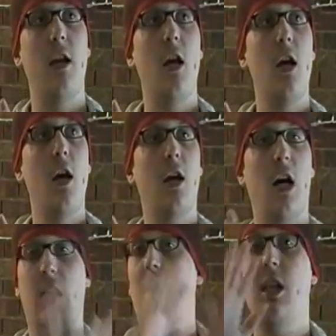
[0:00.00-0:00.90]
been
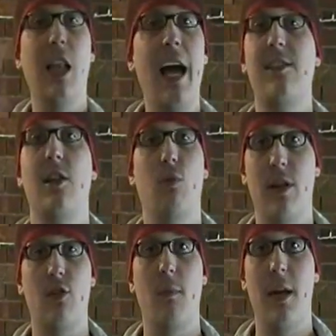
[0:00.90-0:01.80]
a classic
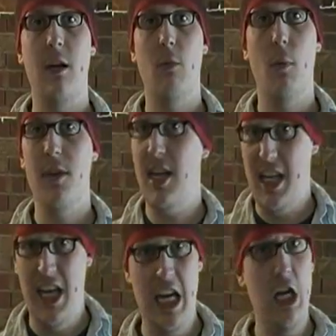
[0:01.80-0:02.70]
WrestleMania moment.
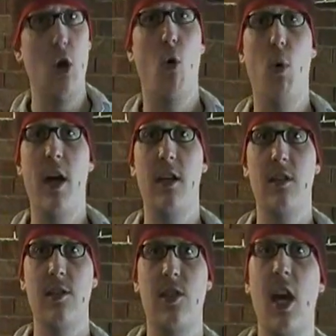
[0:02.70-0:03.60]
The heel
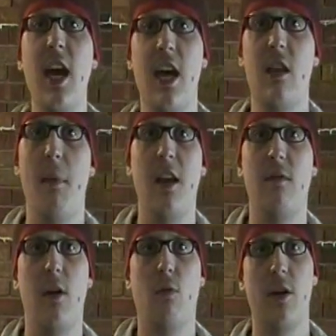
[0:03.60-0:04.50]
wins in the main
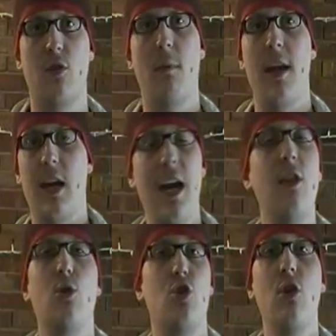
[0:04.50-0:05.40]
event at WrestleMania.
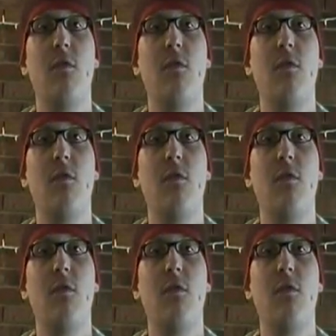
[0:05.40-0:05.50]
And there